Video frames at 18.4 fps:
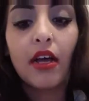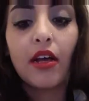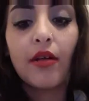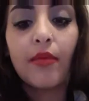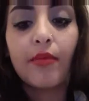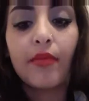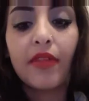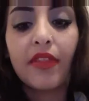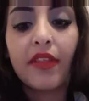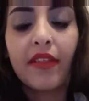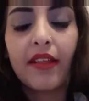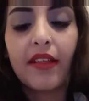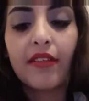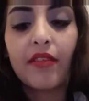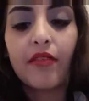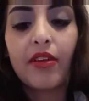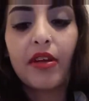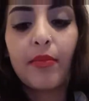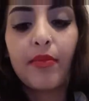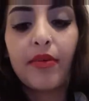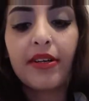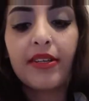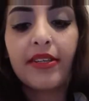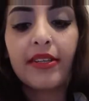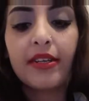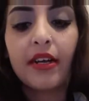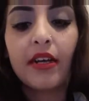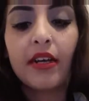I think that's a really
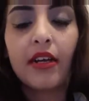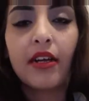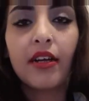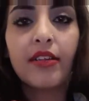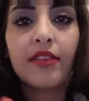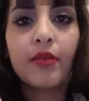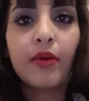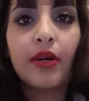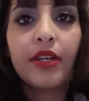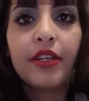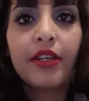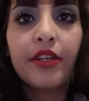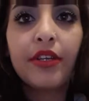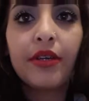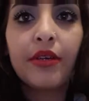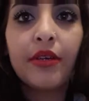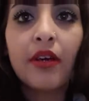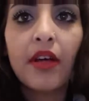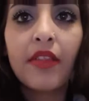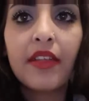pretty colour. It's quite new.